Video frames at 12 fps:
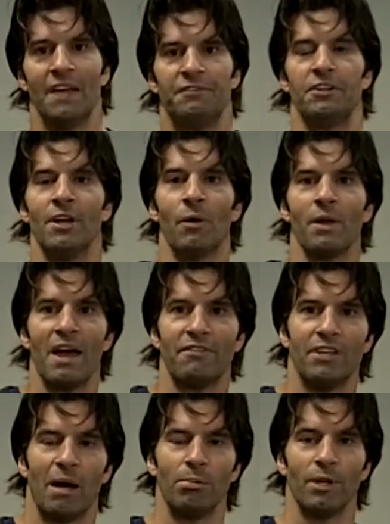if you don't
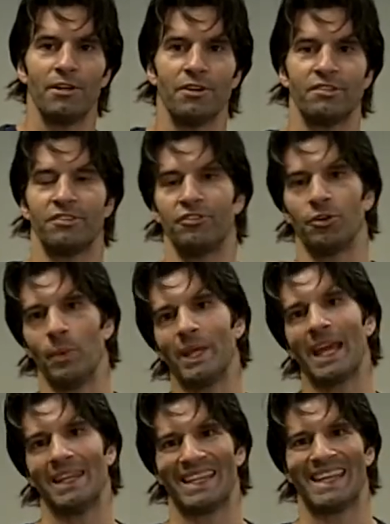have double unders, this is your
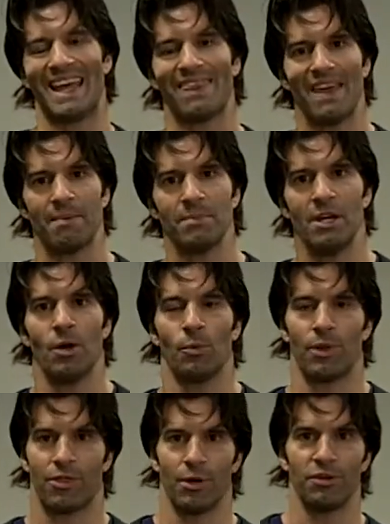weekend to get them
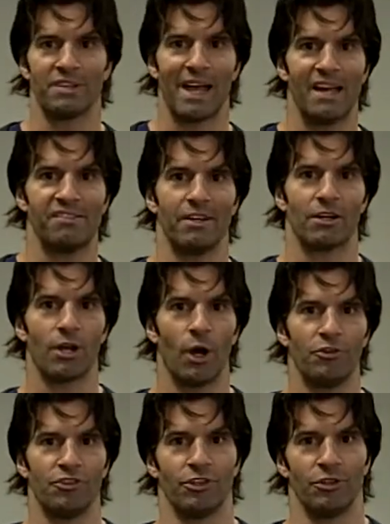with those guys that are
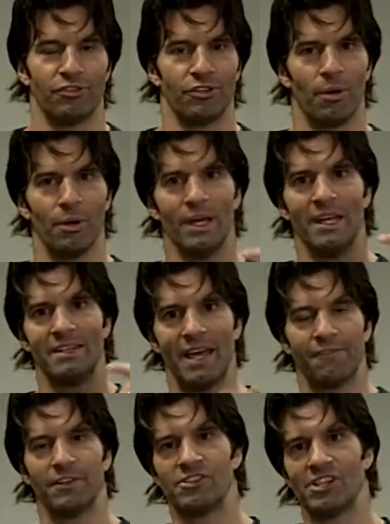coaching you. So
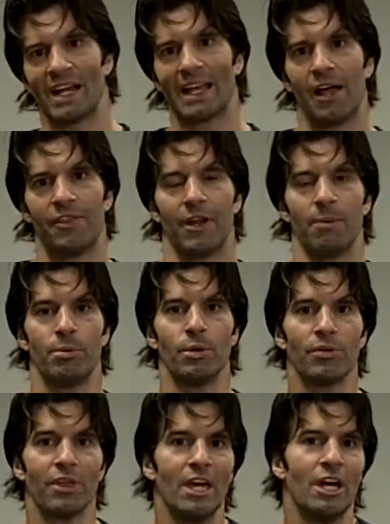definitely check out their
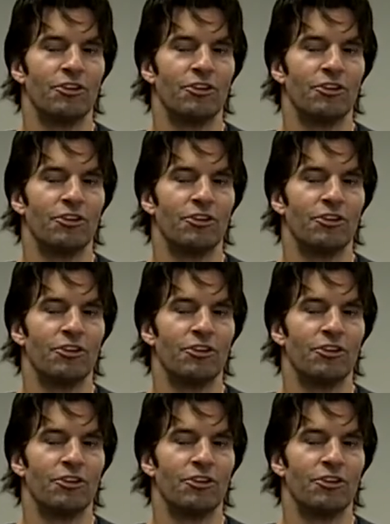booth.